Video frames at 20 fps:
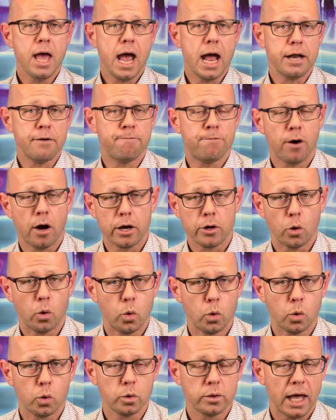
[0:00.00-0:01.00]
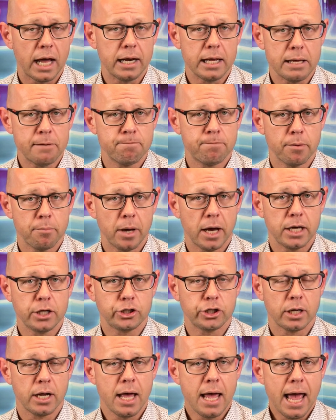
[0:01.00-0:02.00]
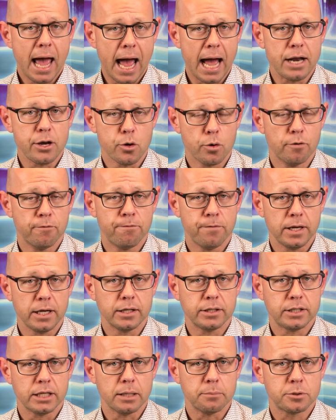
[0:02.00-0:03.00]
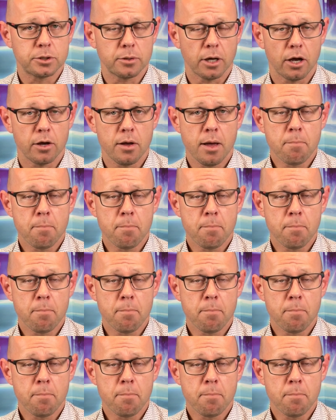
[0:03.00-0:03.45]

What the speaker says: and find all that information at your fingertips. So